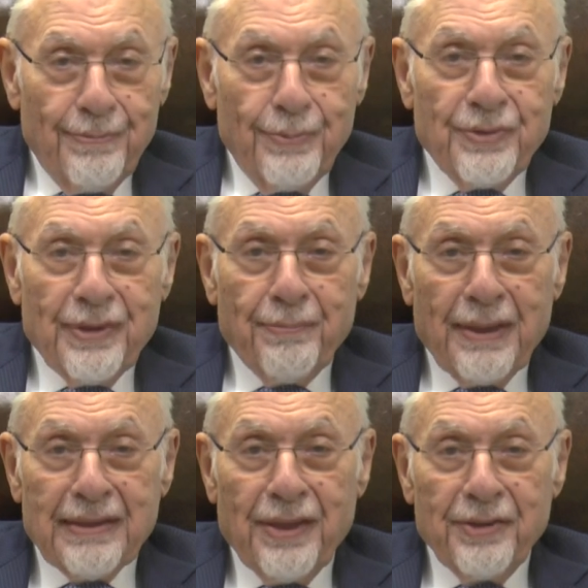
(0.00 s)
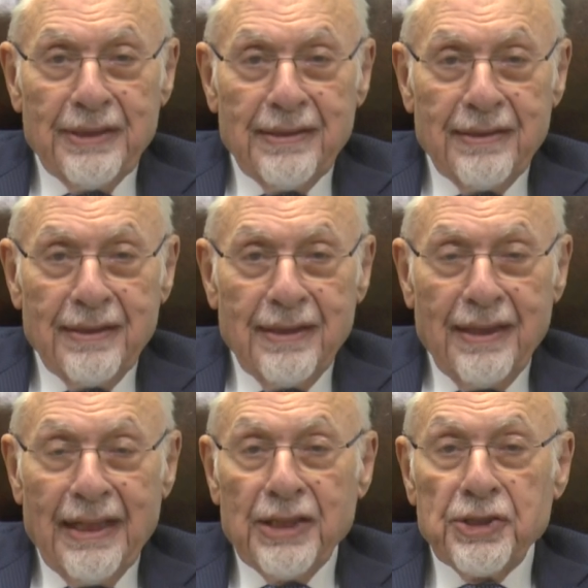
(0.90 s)
put some butter on it
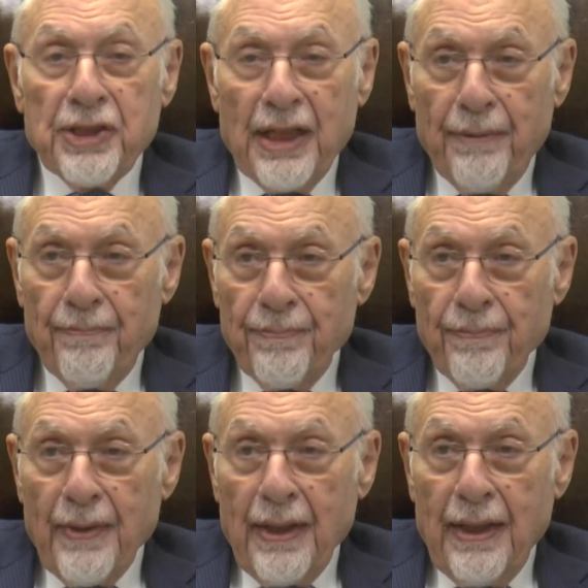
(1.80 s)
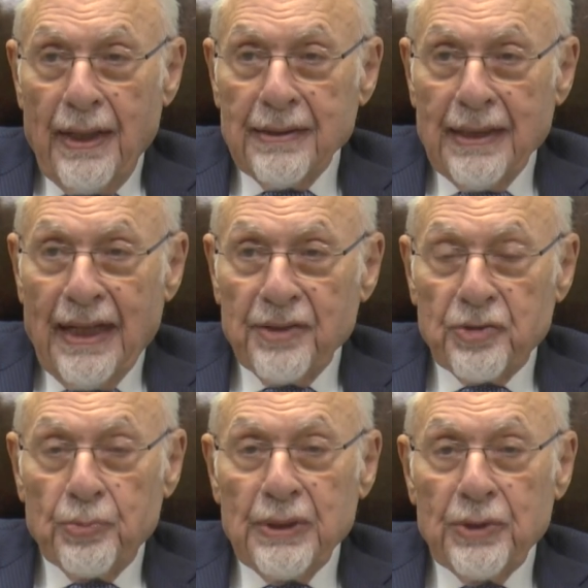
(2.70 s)
and jam and
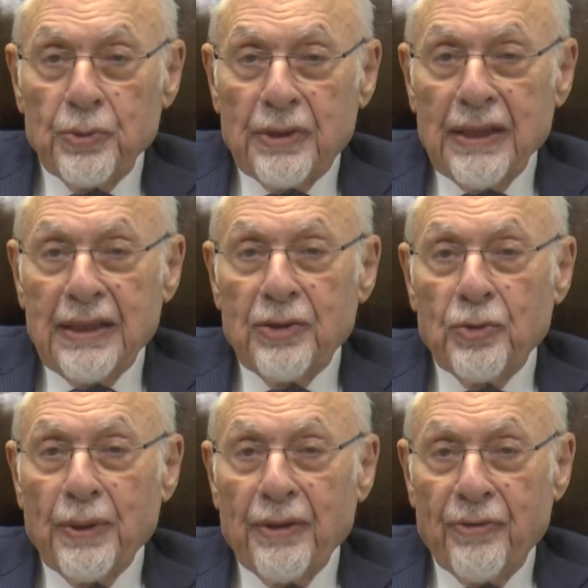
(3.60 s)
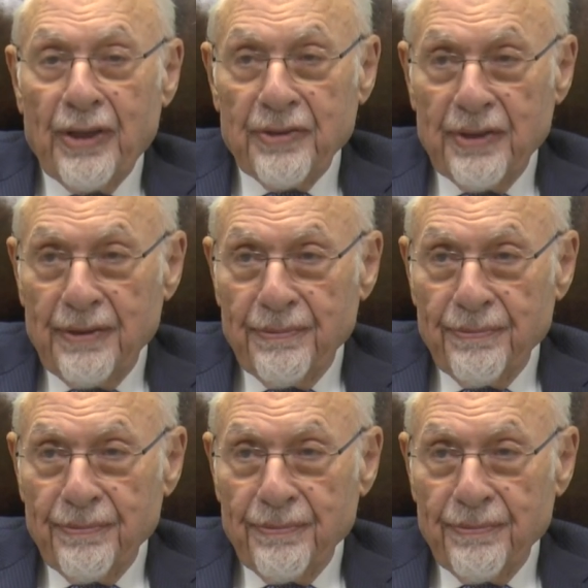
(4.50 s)
ask me to take it to my father.